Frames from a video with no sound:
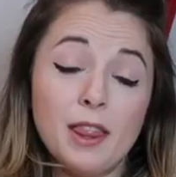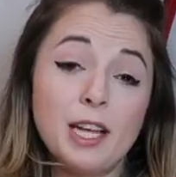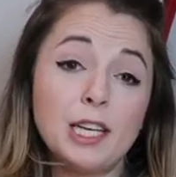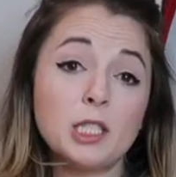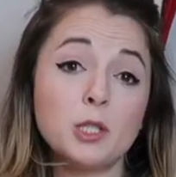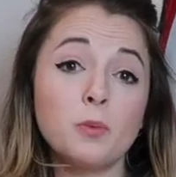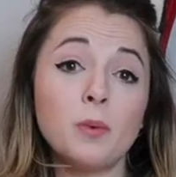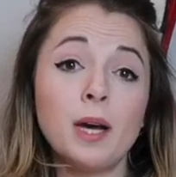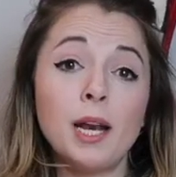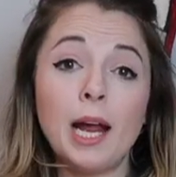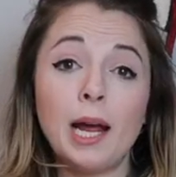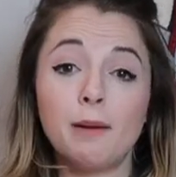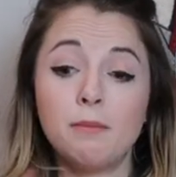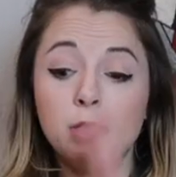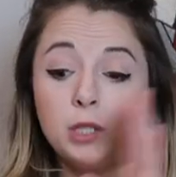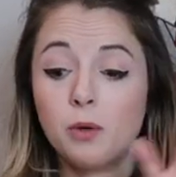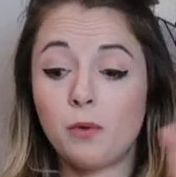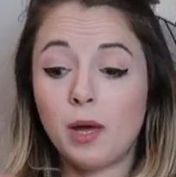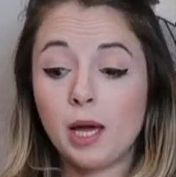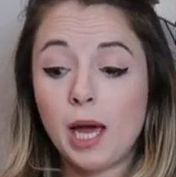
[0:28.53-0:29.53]
This one I'm
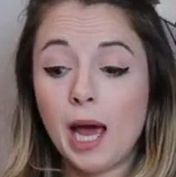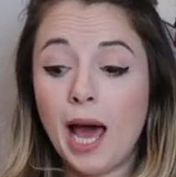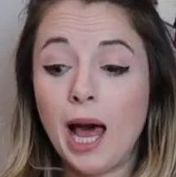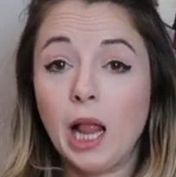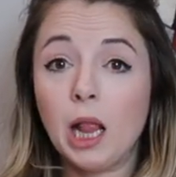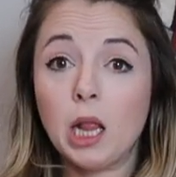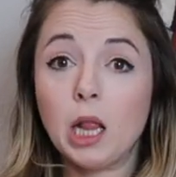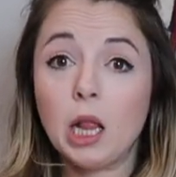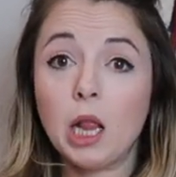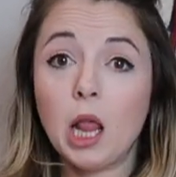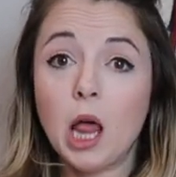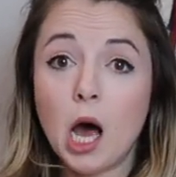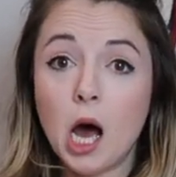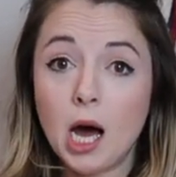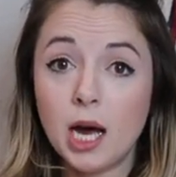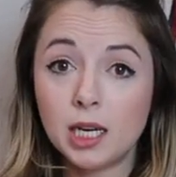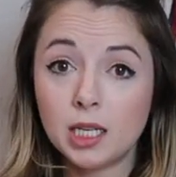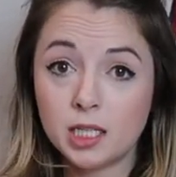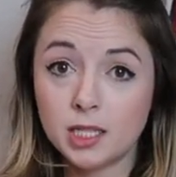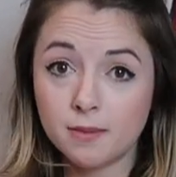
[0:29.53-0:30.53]
doing a
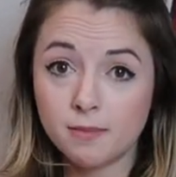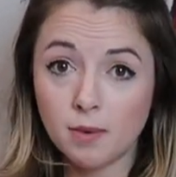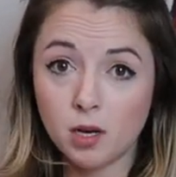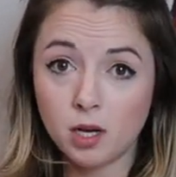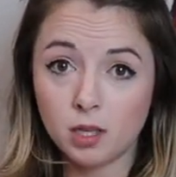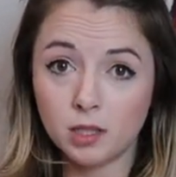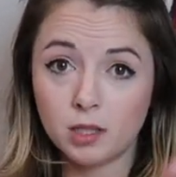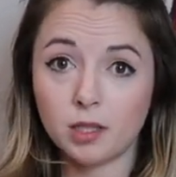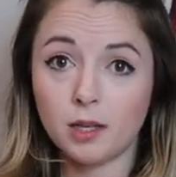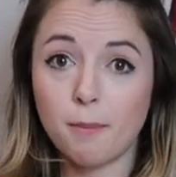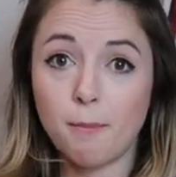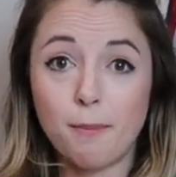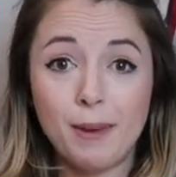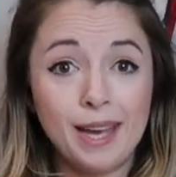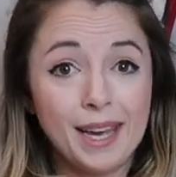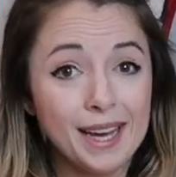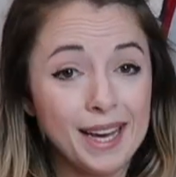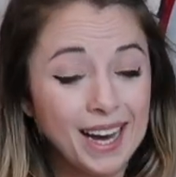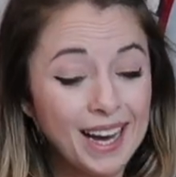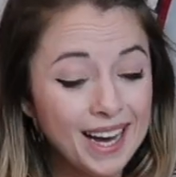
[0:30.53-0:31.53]
lot smaller
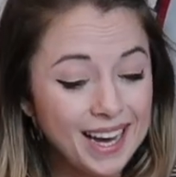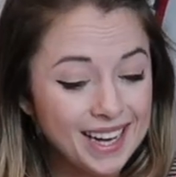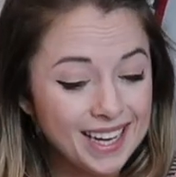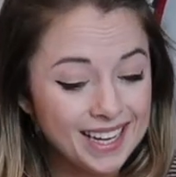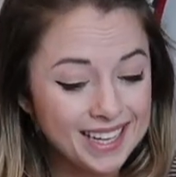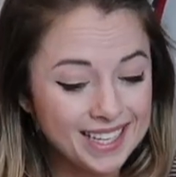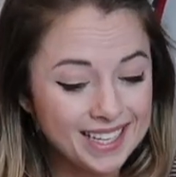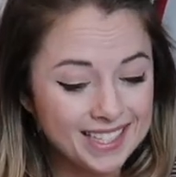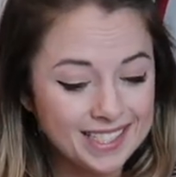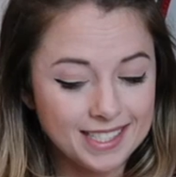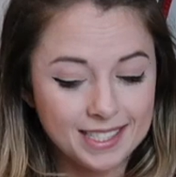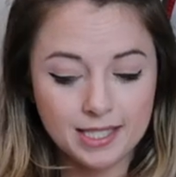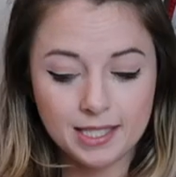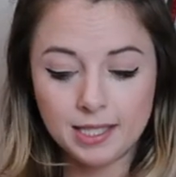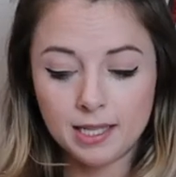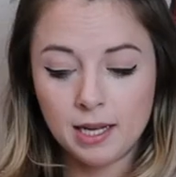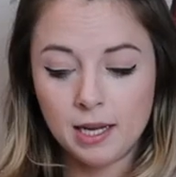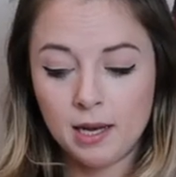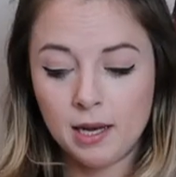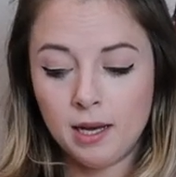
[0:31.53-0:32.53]

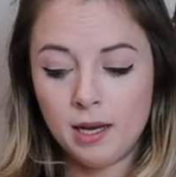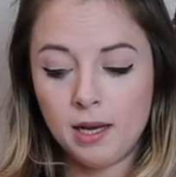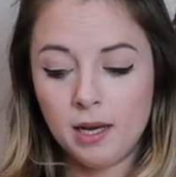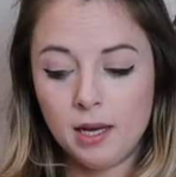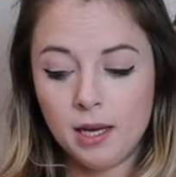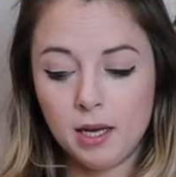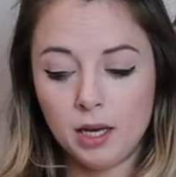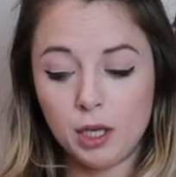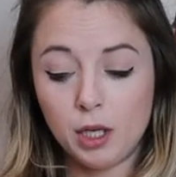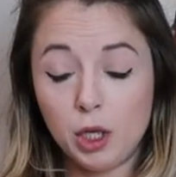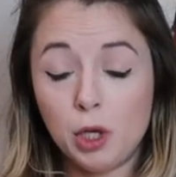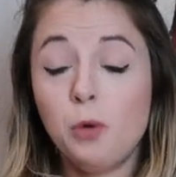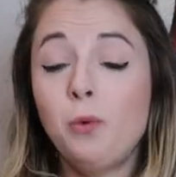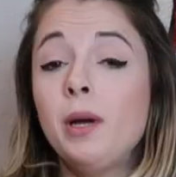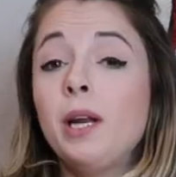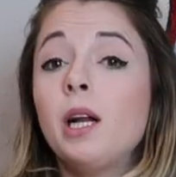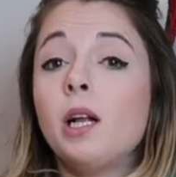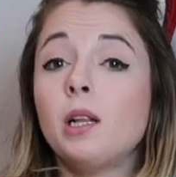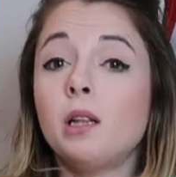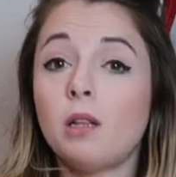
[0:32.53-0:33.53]
because you
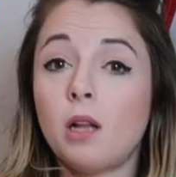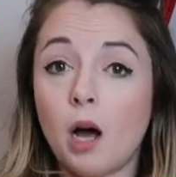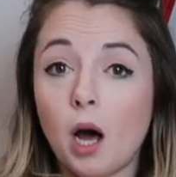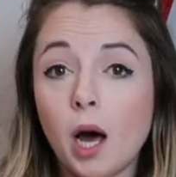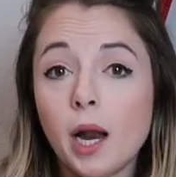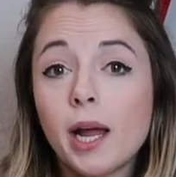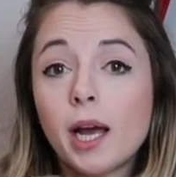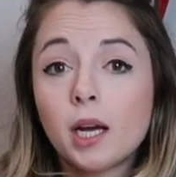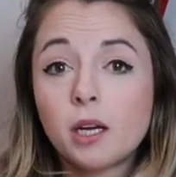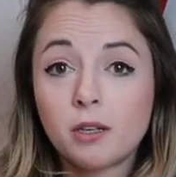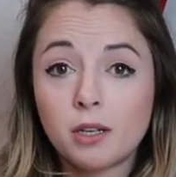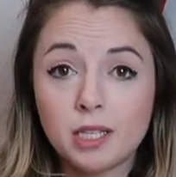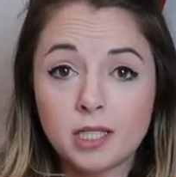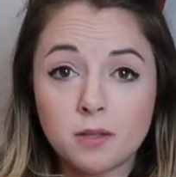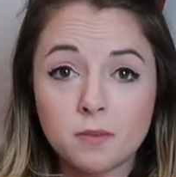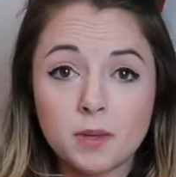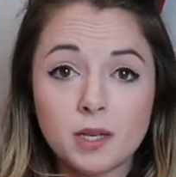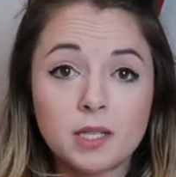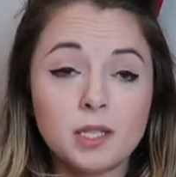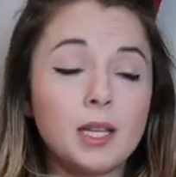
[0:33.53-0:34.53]
eat a lot at
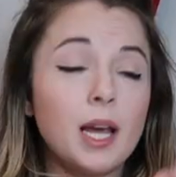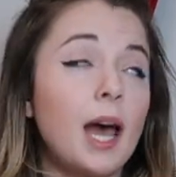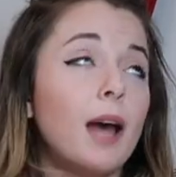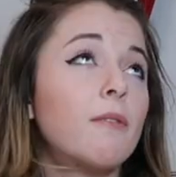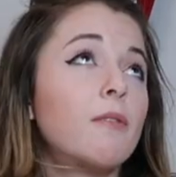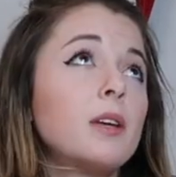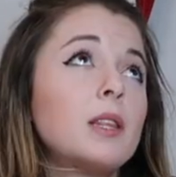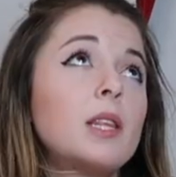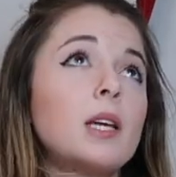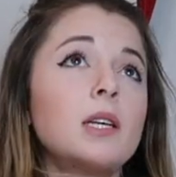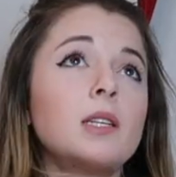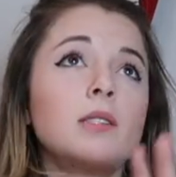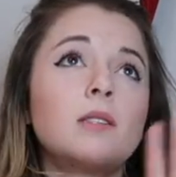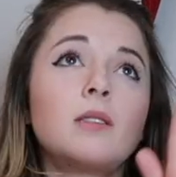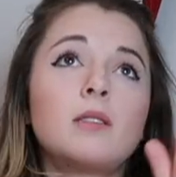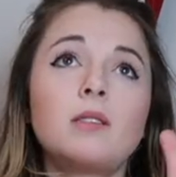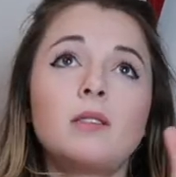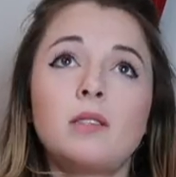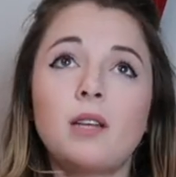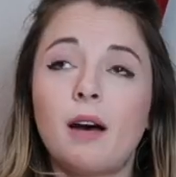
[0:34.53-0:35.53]
Christmas. Everything's
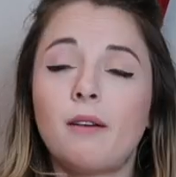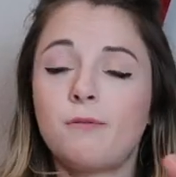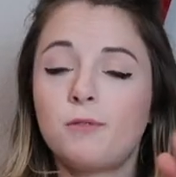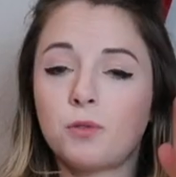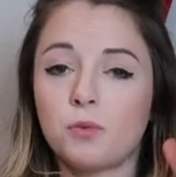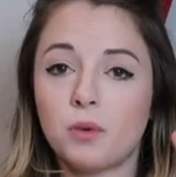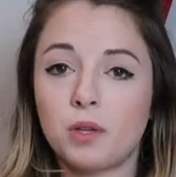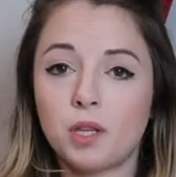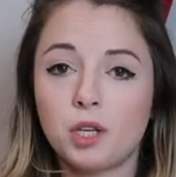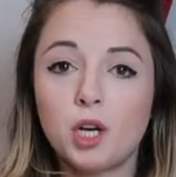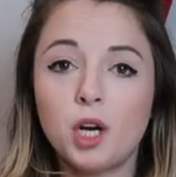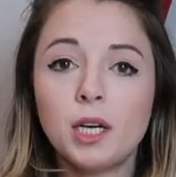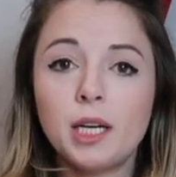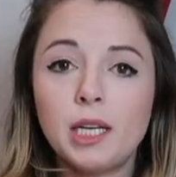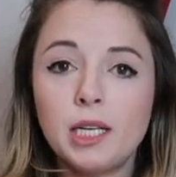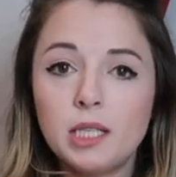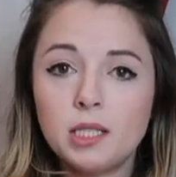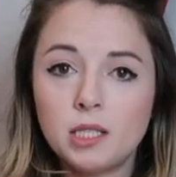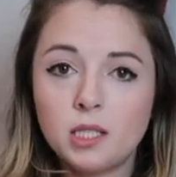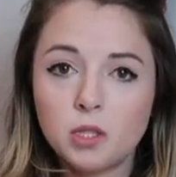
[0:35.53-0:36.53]
stuffed with
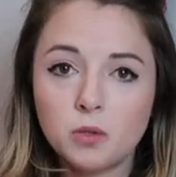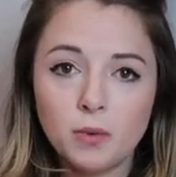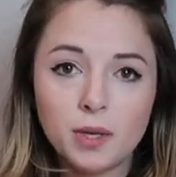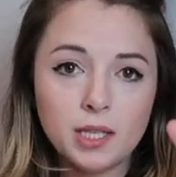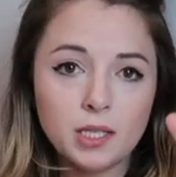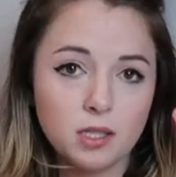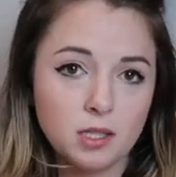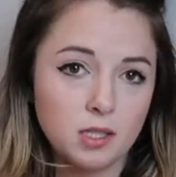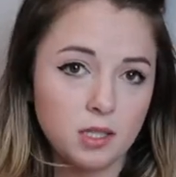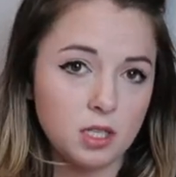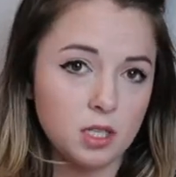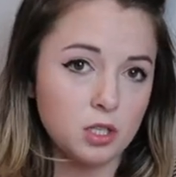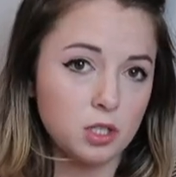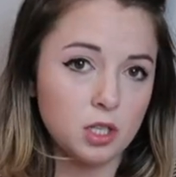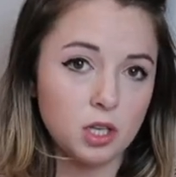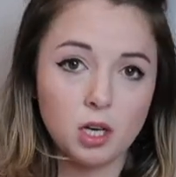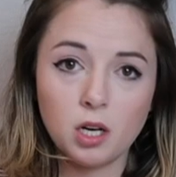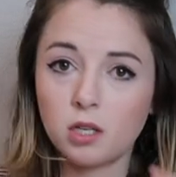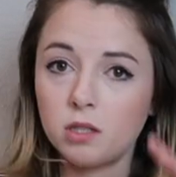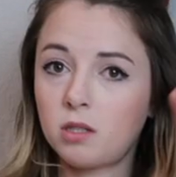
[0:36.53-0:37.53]
cookies, sweets,
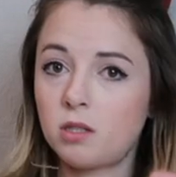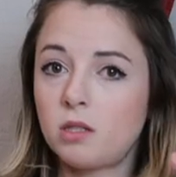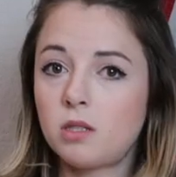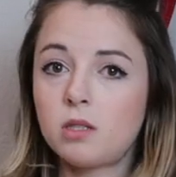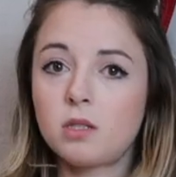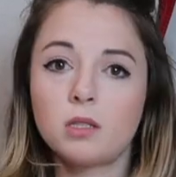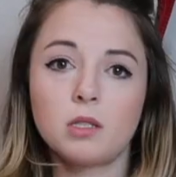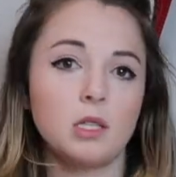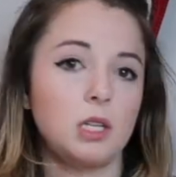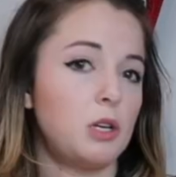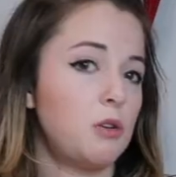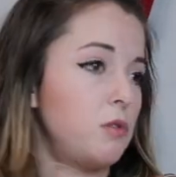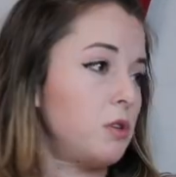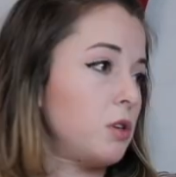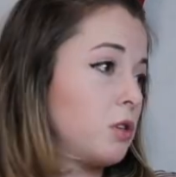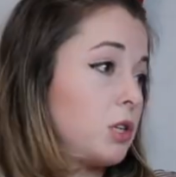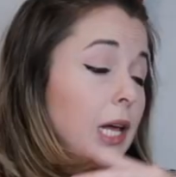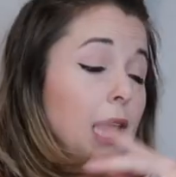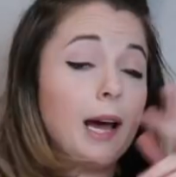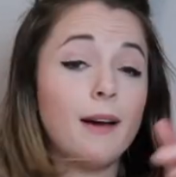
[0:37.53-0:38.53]
desserts. You
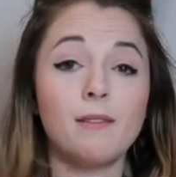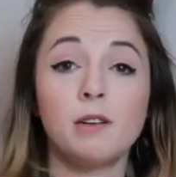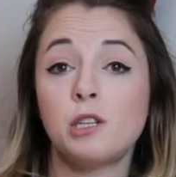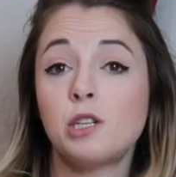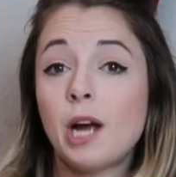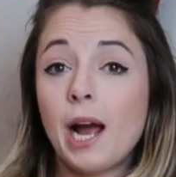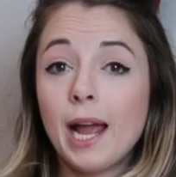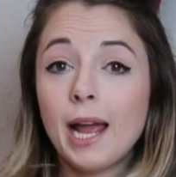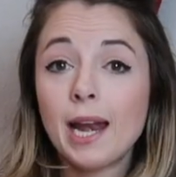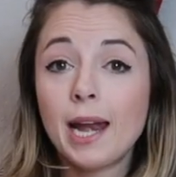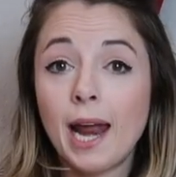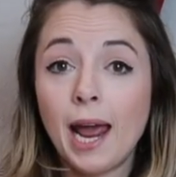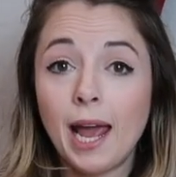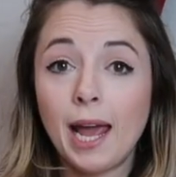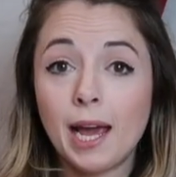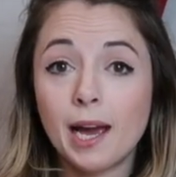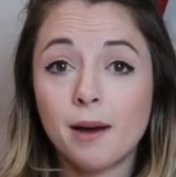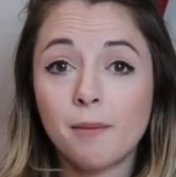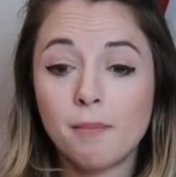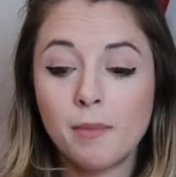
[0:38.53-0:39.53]
usually have a giant
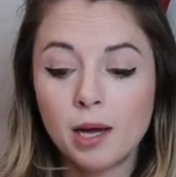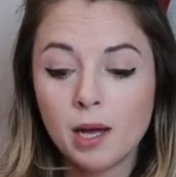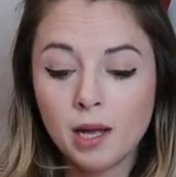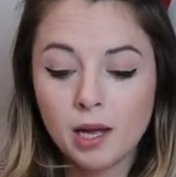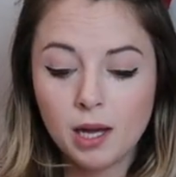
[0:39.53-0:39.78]
ham.